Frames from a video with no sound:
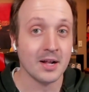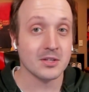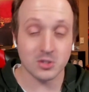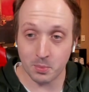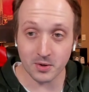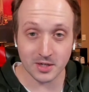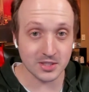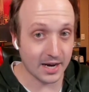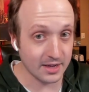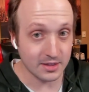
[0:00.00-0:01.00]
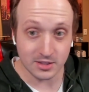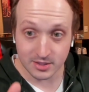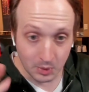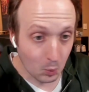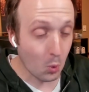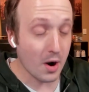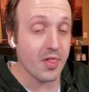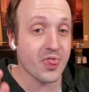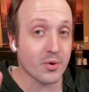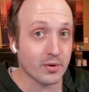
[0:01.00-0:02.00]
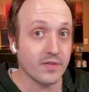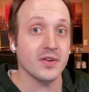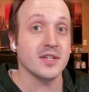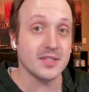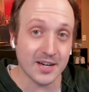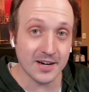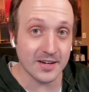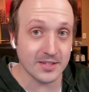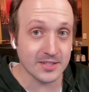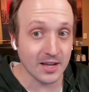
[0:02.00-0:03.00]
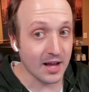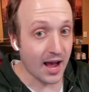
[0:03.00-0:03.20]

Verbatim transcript: Super excited to see what Thorfinn does